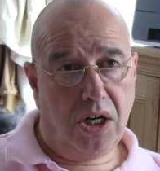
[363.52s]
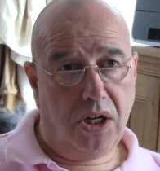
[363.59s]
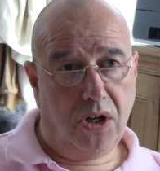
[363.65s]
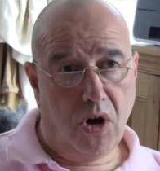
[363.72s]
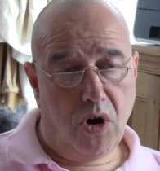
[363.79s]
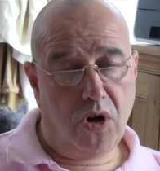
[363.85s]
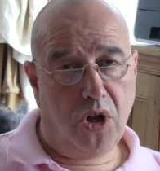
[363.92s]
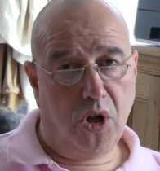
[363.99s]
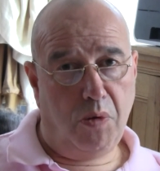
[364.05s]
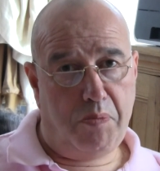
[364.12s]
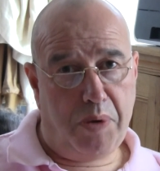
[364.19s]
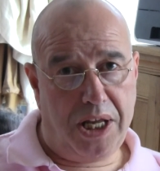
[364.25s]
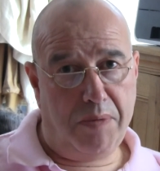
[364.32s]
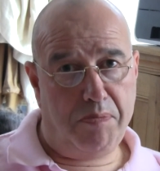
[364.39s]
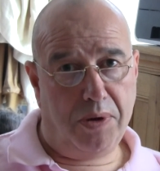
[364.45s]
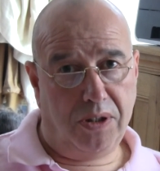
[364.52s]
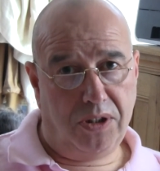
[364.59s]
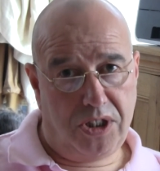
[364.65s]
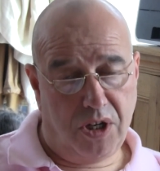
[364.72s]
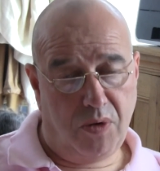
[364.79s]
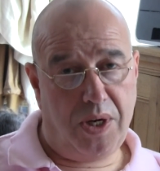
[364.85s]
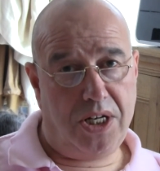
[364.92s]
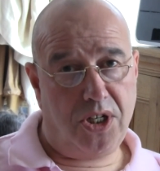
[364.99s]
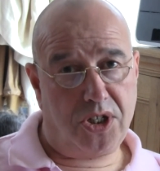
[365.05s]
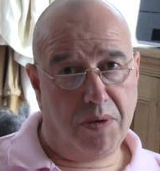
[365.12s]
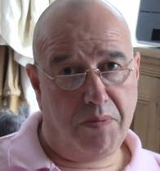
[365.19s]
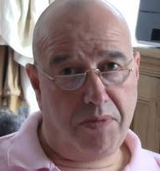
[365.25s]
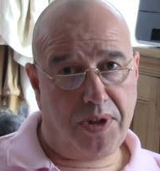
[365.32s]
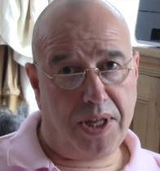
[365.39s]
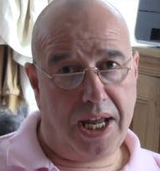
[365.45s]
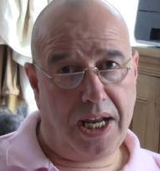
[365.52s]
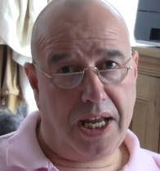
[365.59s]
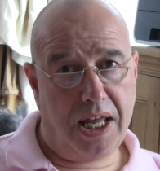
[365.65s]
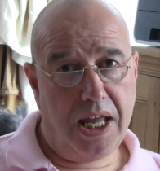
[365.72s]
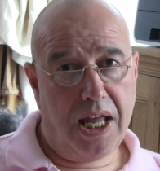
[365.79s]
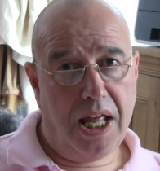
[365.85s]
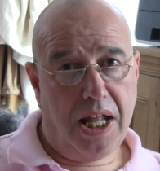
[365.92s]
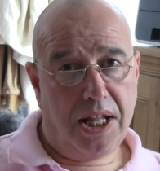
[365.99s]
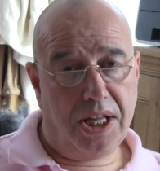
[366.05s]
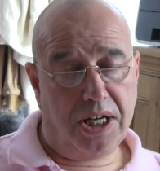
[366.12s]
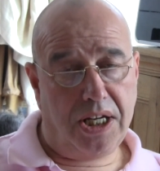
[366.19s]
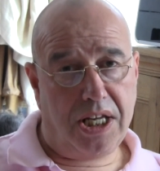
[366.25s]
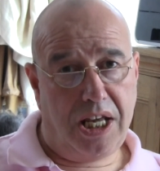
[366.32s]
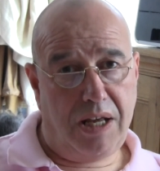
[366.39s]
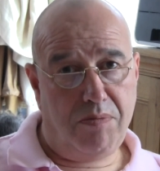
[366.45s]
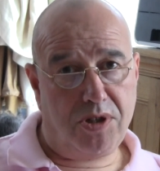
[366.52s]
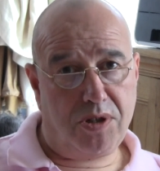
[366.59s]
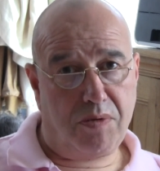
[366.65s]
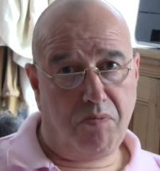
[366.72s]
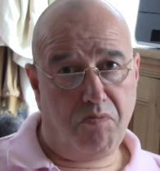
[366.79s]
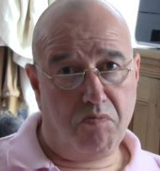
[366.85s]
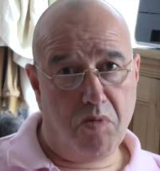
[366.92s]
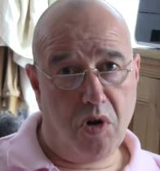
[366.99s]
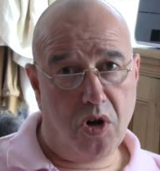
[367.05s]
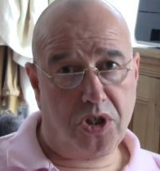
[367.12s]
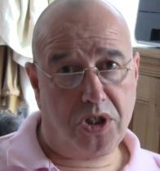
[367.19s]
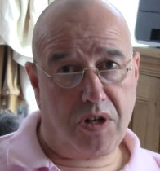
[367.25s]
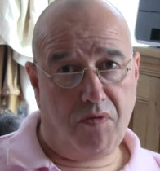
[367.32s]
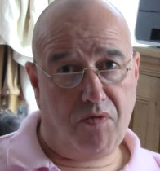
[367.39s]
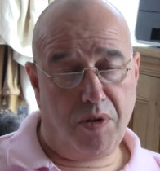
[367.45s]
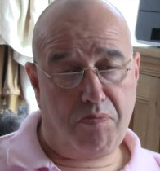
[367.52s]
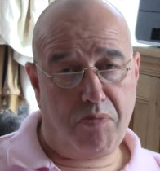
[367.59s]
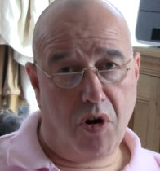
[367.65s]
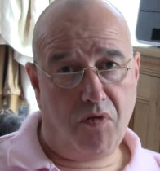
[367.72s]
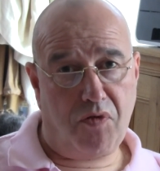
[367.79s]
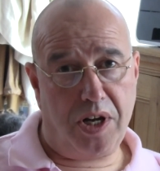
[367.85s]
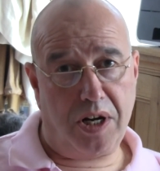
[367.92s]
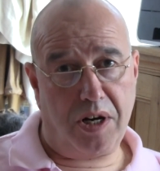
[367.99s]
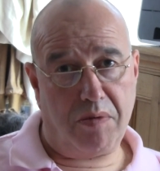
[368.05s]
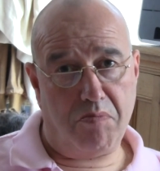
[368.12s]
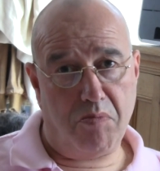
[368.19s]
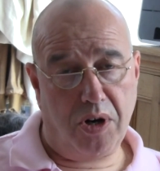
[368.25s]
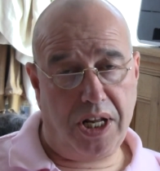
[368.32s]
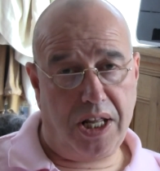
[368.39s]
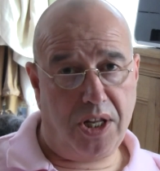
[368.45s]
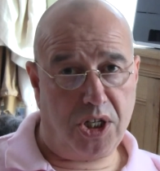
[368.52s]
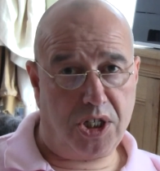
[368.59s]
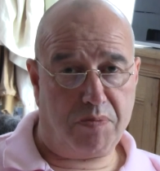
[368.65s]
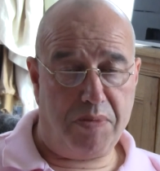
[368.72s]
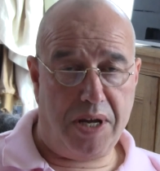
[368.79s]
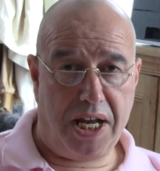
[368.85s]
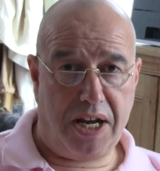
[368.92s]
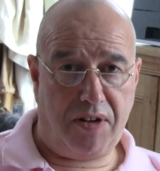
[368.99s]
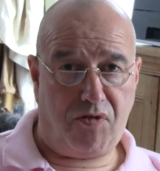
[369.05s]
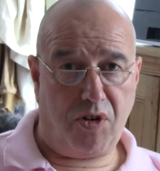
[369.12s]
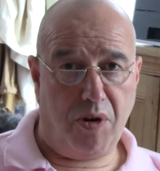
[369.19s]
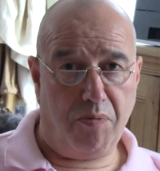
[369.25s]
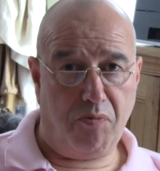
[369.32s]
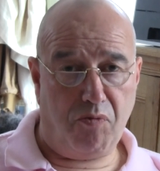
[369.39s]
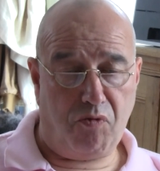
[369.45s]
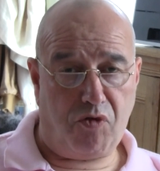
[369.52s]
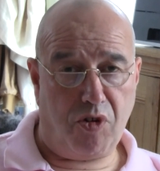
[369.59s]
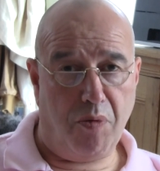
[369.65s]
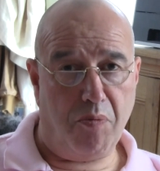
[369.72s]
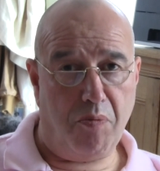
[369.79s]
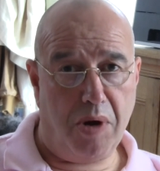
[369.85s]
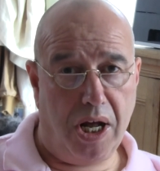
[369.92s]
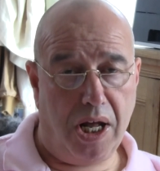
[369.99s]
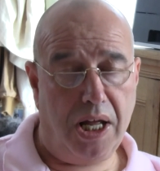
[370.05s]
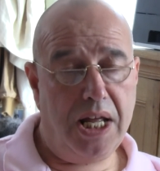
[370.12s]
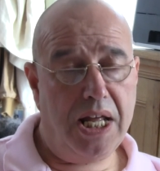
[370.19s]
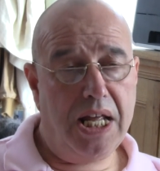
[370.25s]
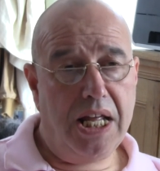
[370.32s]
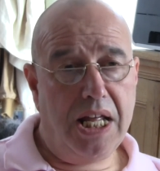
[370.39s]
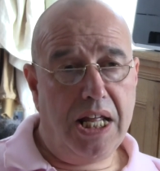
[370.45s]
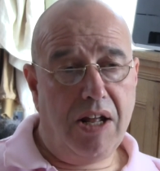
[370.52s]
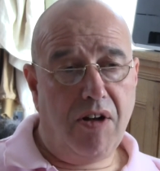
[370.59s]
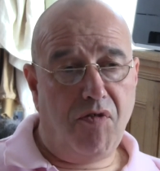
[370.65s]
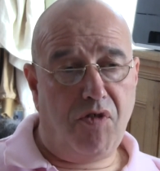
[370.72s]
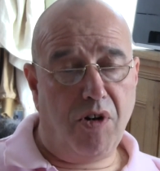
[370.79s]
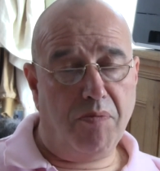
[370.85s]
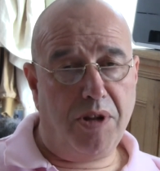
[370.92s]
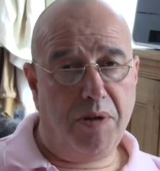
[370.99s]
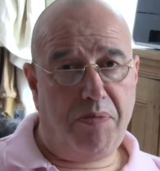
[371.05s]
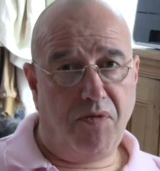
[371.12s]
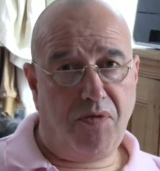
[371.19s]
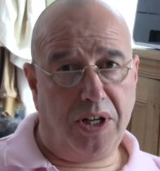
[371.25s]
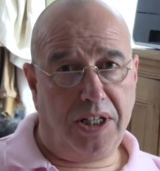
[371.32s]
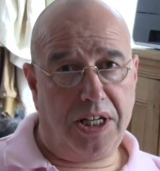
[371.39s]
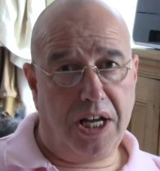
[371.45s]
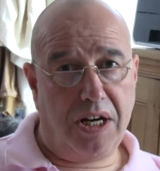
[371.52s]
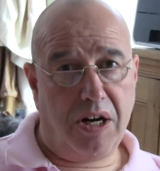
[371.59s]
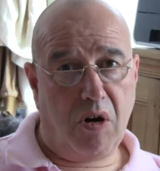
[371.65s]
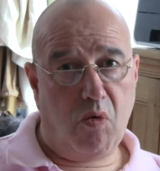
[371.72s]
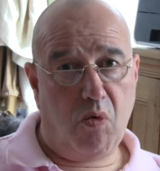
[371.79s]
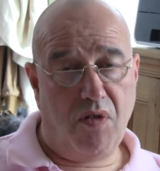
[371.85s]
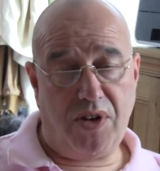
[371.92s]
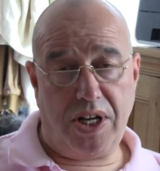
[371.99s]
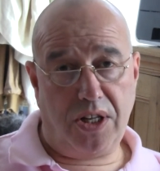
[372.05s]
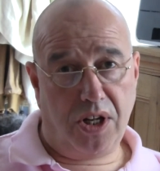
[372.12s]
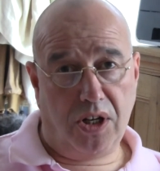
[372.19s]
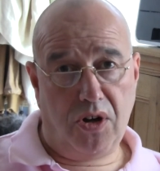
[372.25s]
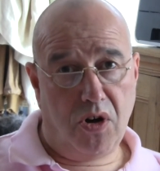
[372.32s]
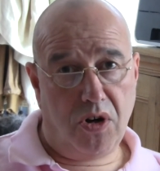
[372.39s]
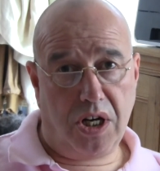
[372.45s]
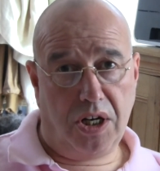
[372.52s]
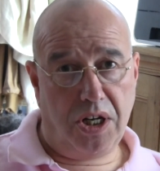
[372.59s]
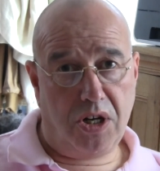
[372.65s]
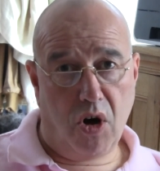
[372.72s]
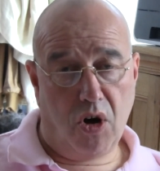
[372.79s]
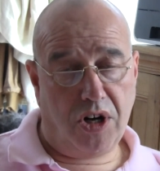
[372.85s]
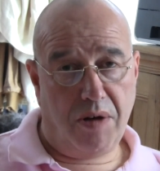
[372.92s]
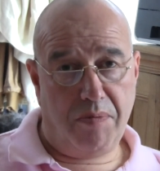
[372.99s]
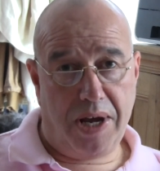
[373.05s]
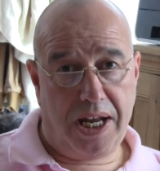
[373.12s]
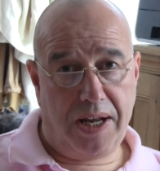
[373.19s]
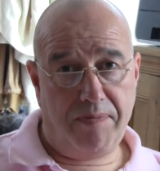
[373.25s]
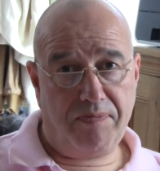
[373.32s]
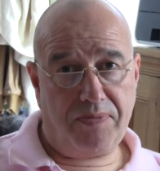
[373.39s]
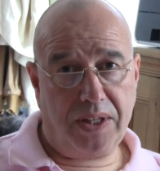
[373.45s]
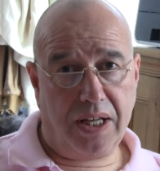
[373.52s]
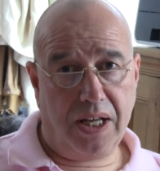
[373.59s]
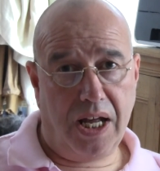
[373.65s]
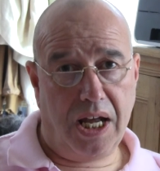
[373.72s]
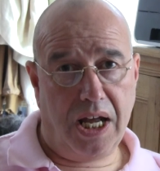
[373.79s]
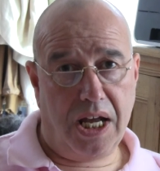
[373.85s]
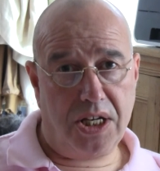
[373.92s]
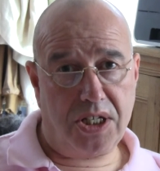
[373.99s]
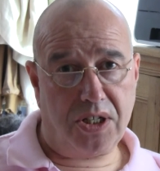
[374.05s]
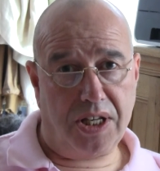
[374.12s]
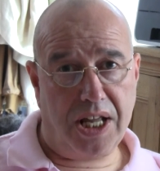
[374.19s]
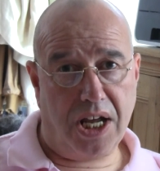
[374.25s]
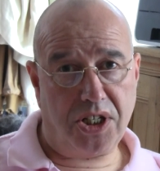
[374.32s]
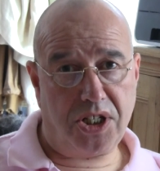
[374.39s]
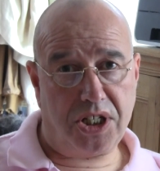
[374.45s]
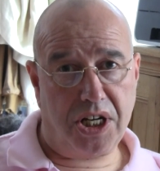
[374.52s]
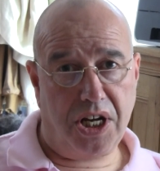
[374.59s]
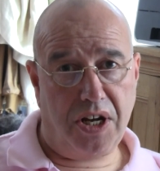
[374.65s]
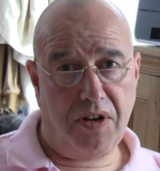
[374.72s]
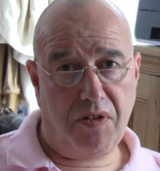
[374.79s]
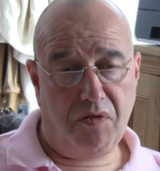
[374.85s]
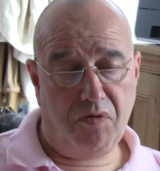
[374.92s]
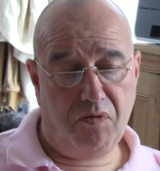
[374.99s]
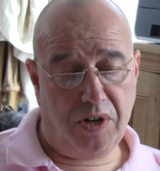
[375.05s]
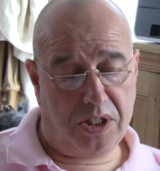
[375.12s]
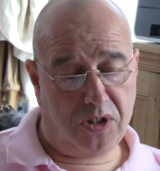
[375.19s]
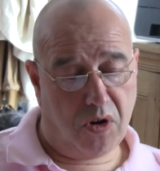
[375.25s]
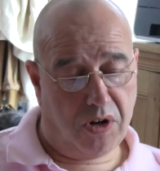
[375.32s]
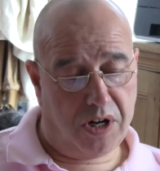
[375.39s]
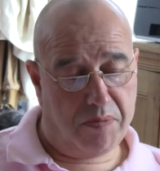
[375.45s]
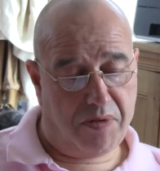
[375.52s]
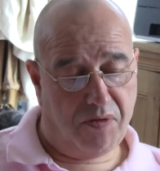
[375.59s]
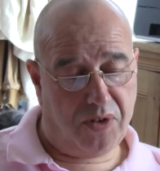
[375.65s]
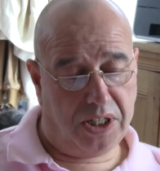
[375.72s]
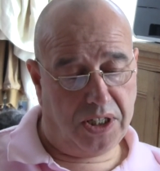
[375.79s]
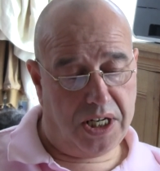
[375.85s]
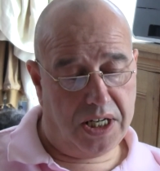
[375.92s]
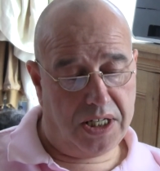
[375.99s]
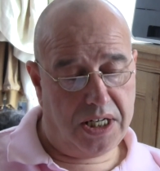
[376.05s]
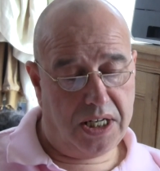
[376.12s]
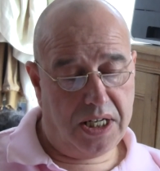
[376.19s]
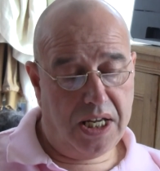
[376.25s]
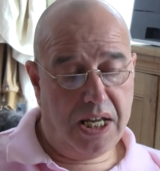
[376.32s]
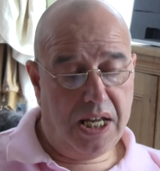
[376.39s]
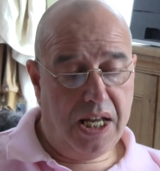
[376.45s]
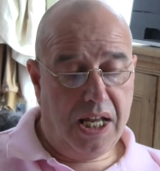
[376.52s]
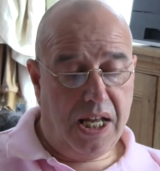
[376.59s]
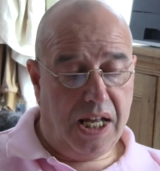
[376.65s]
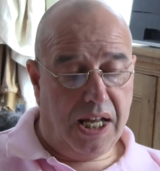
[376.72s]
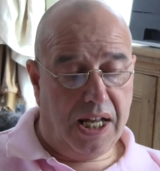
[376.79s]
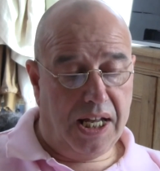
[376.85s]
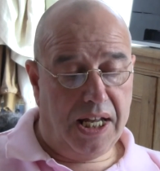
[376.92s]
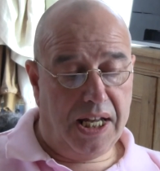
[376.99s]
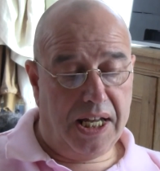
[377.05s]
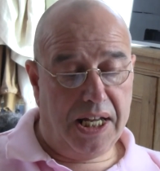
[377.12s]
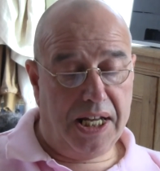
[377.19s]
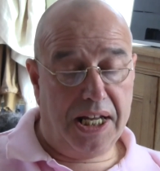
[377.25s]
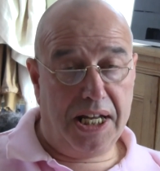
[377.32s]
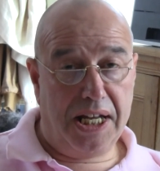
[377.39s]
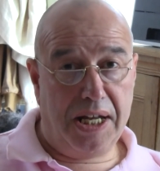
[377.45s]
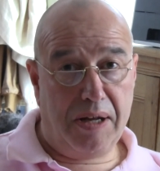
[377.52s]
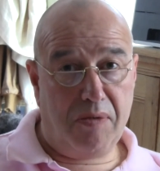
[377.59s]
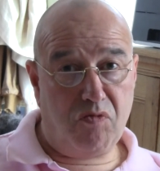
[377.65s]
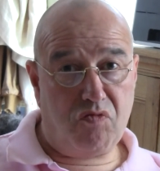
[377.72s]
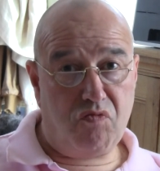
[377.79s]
local people doing something that keeps most of the profit and money that's made from from uh, from the pavilion within the local economy. Uh, so that's uh, Victoria Pavilion. Uh,